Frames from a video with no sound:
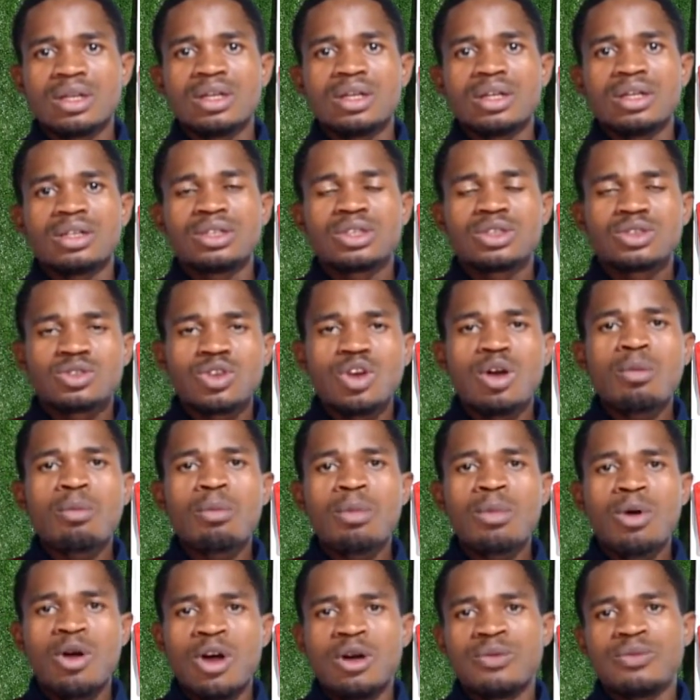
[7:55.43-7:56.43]

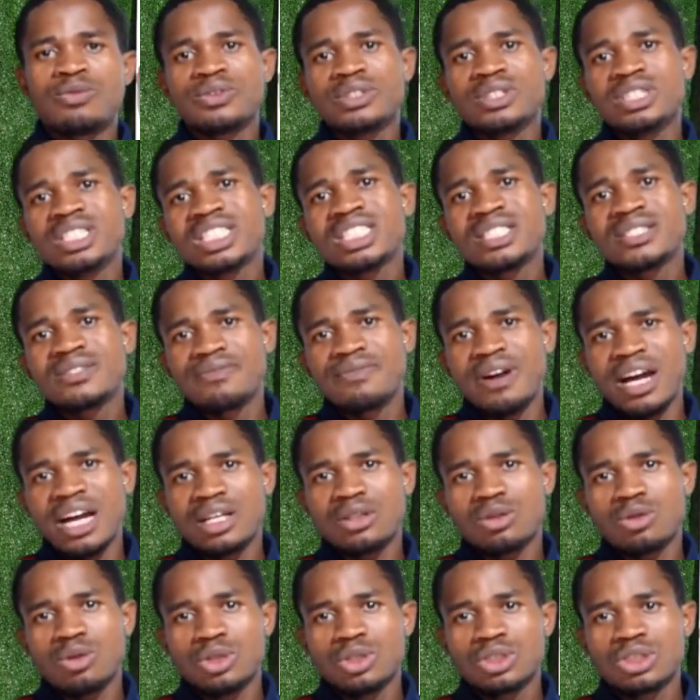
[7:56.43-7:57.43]
Sum of its
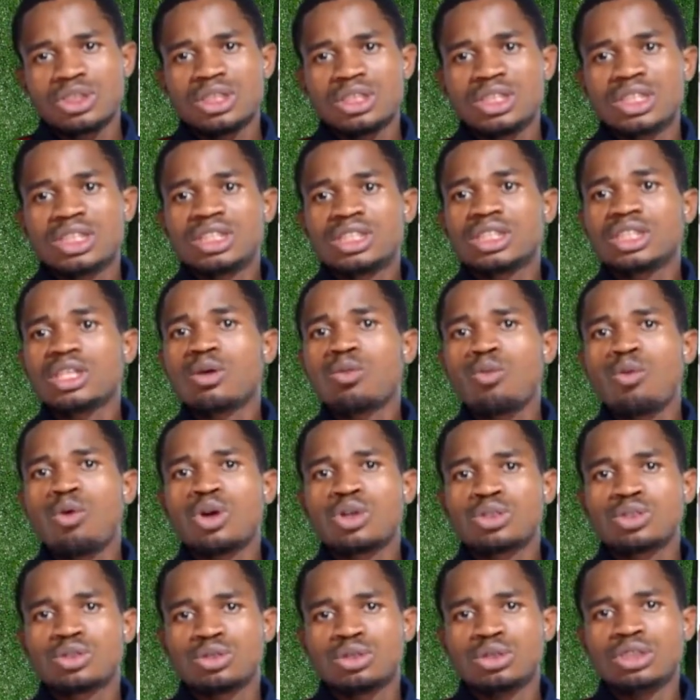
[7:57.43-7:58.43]
factors is
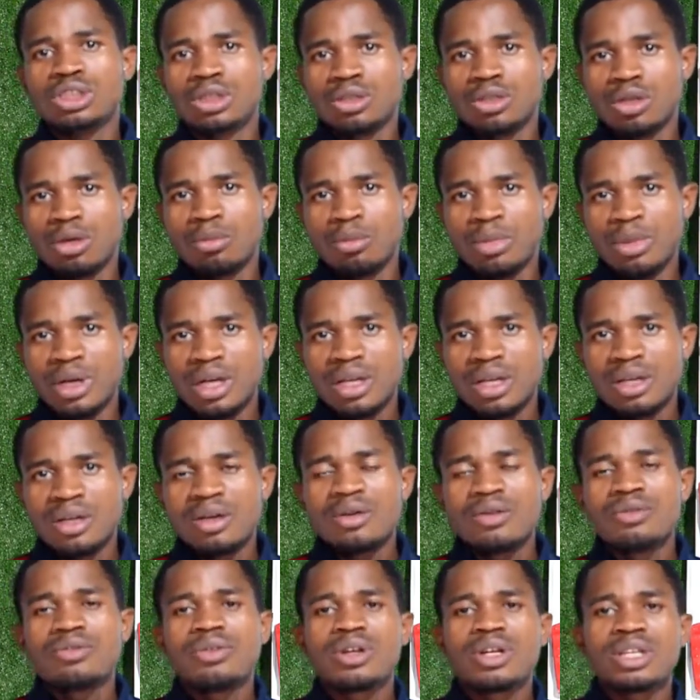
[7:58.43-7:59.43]
equal to the number.
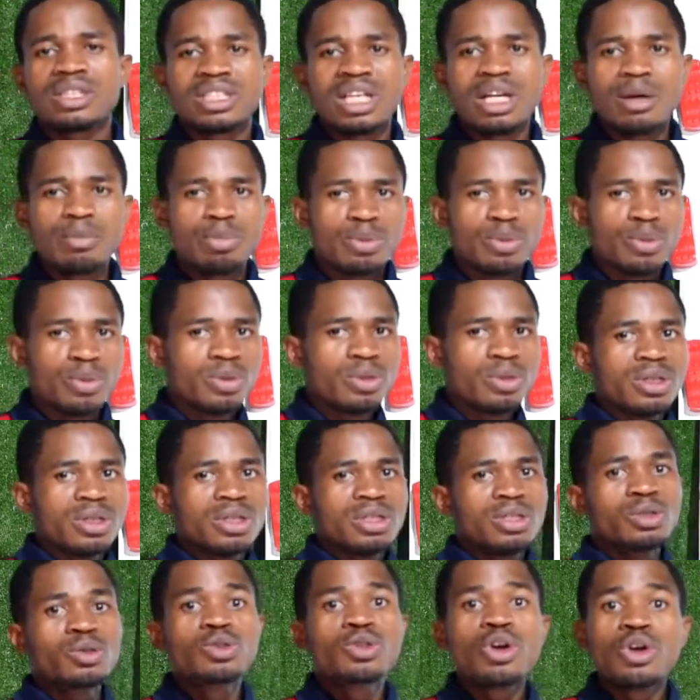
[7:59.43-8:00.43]
For example,
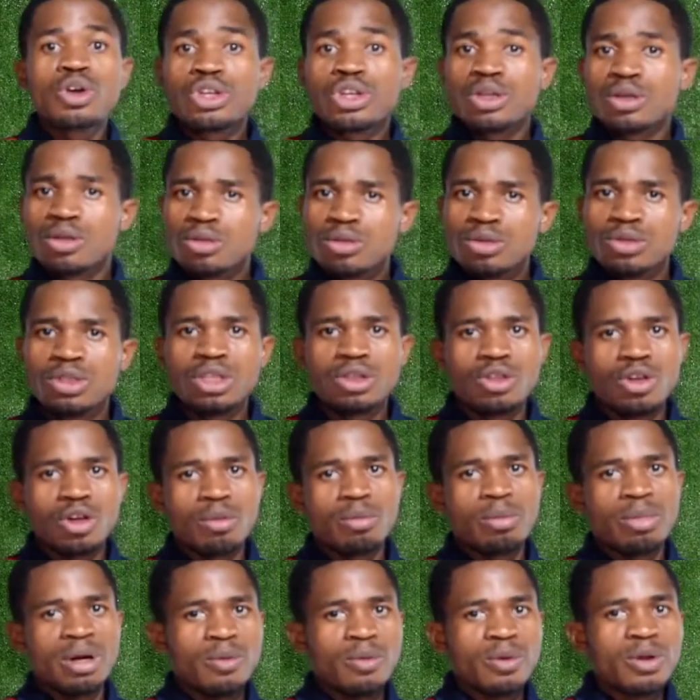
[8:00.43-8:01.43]
you don't include the
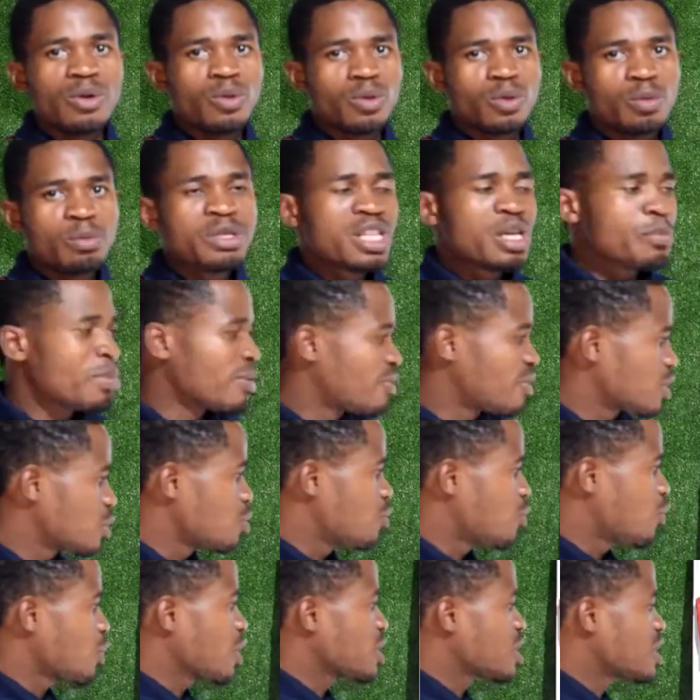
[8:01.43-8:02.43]
number when we mean a perfect number.
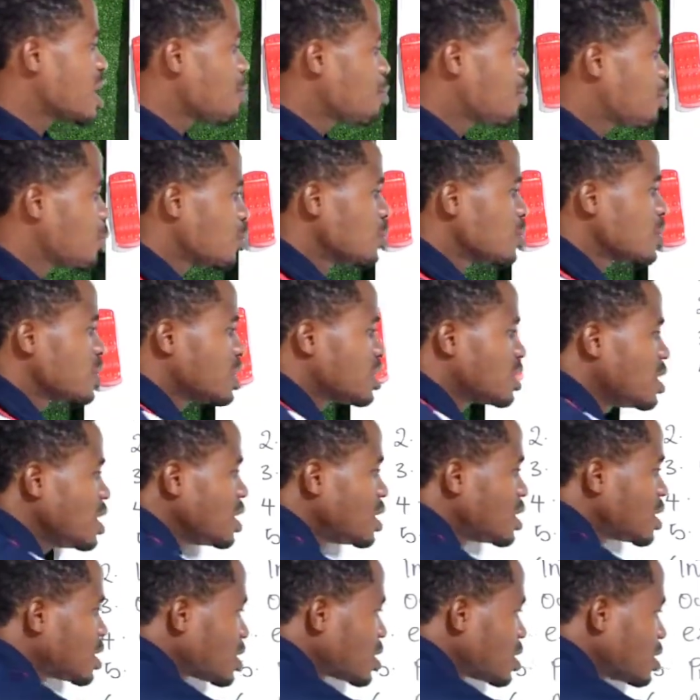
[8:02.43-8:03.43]
For example,
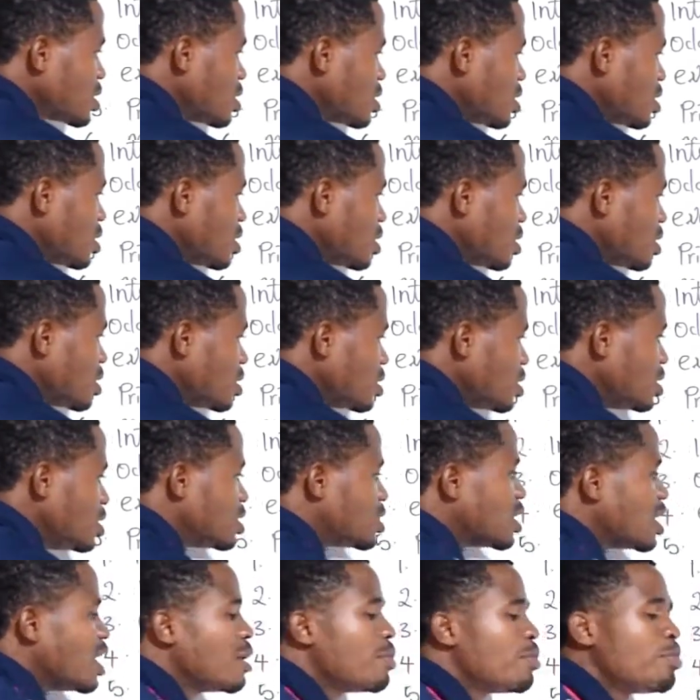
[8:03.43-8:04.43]
6
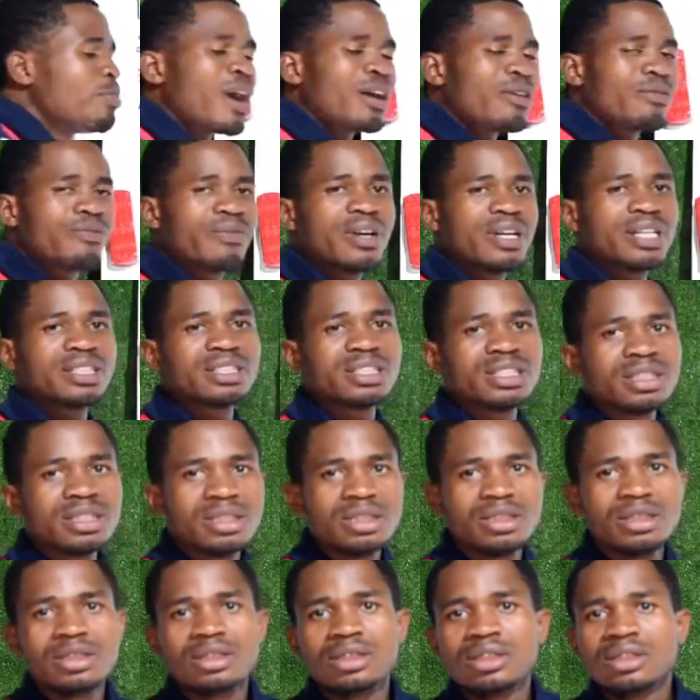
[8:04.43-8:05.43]
is a perfect
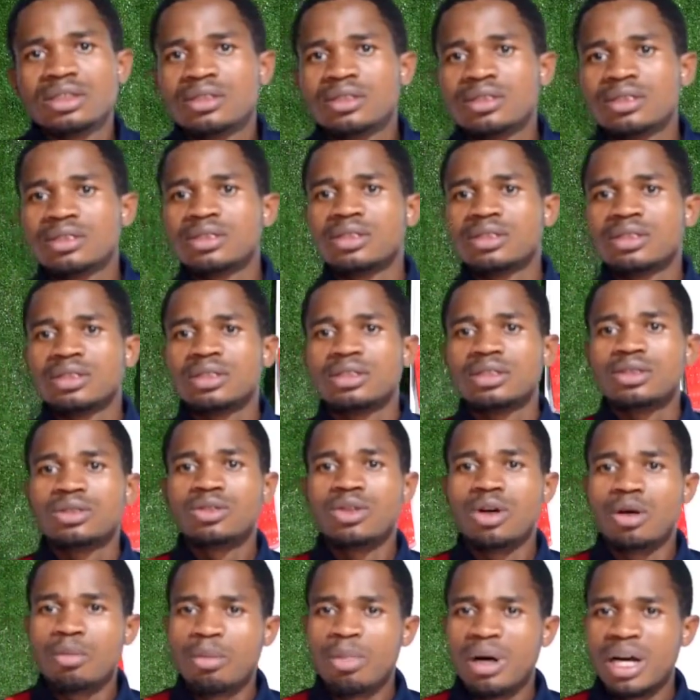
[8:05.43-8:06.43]

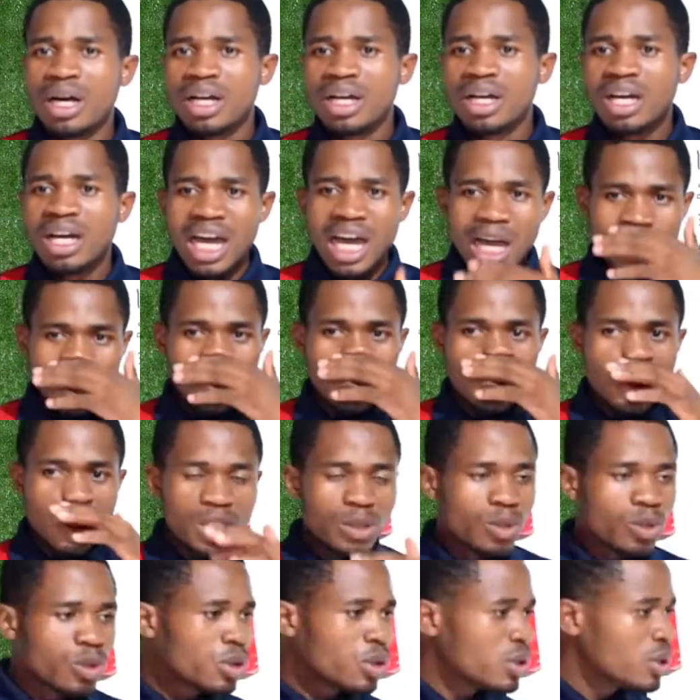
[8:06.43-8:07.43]
number. How do we
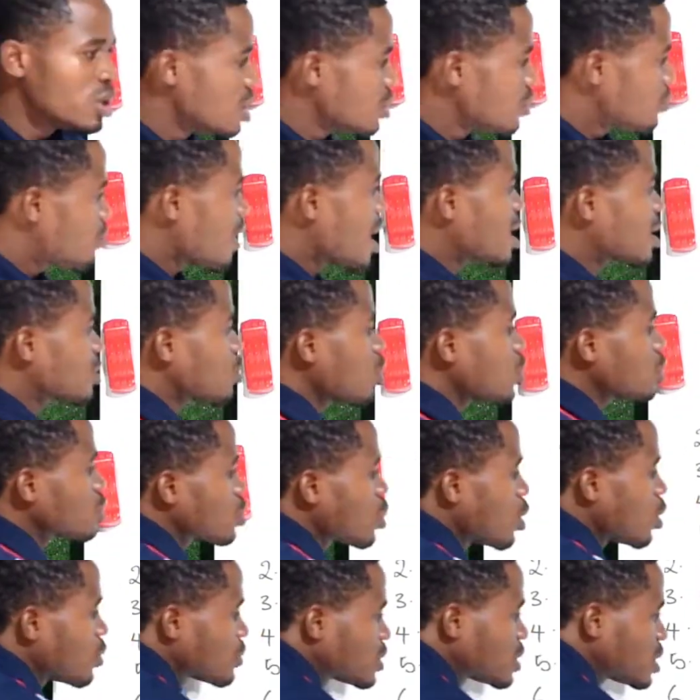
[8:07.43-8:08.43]
know? Factors
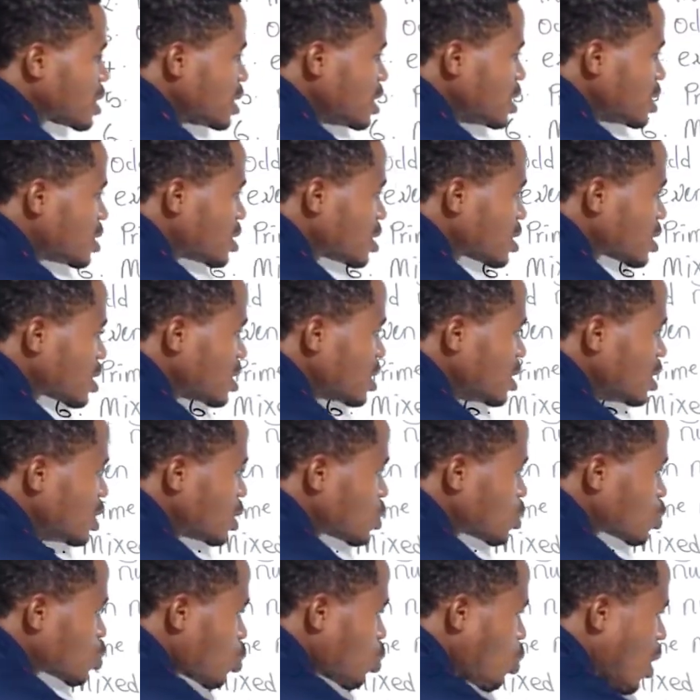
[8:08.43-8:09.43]
of 6
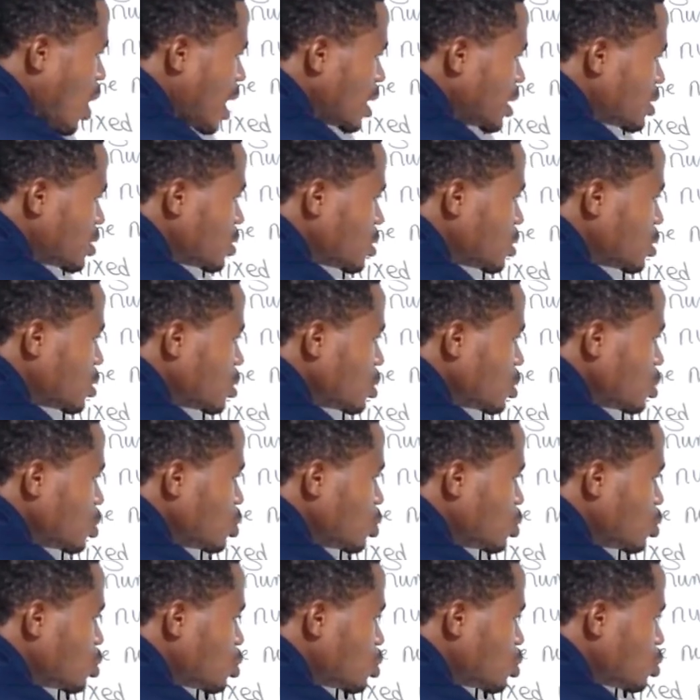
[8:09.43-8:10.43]
is 1,
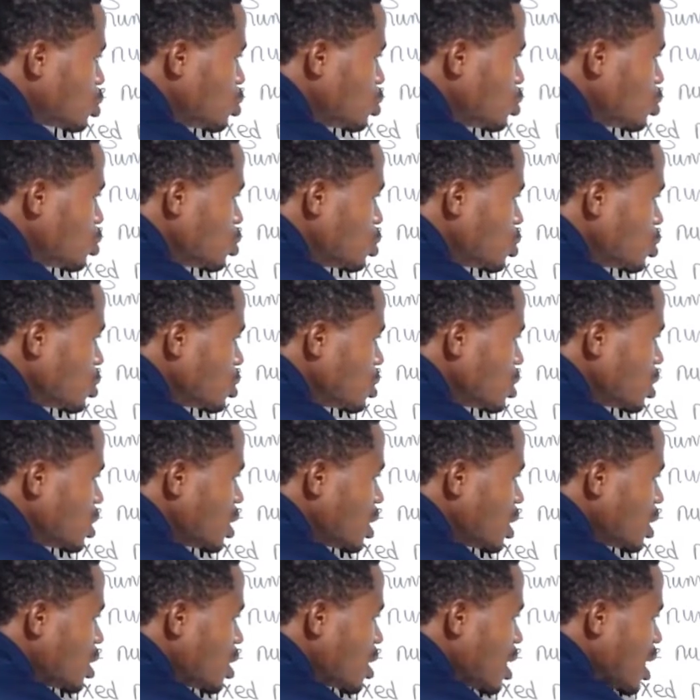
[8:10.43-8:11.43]
2,
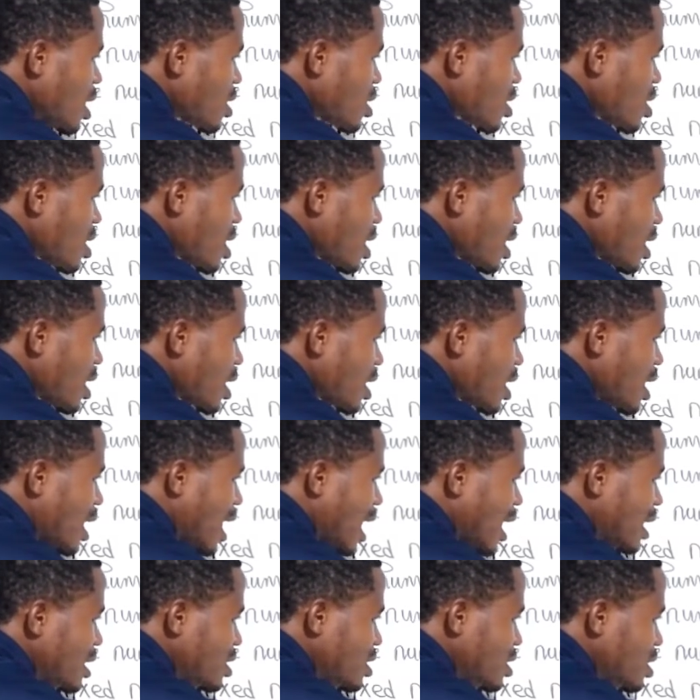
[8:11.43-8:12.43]
3,
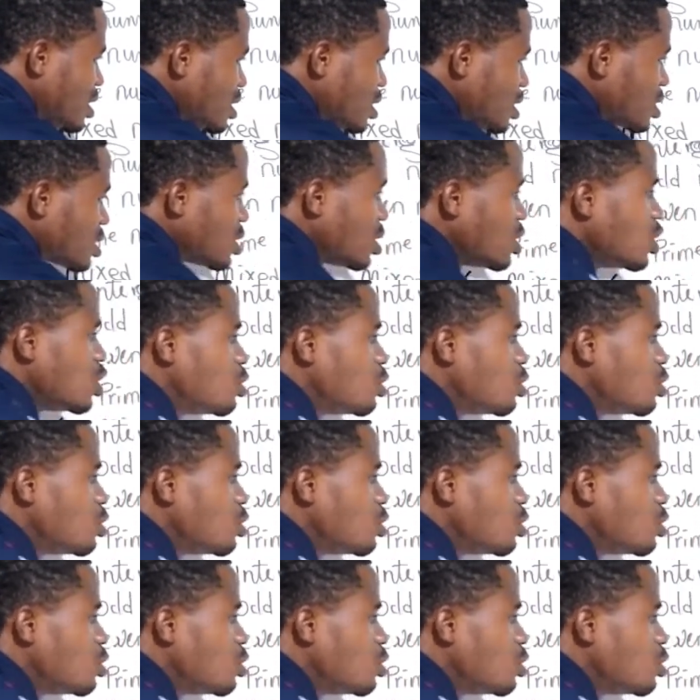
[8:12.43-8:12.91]
and 6.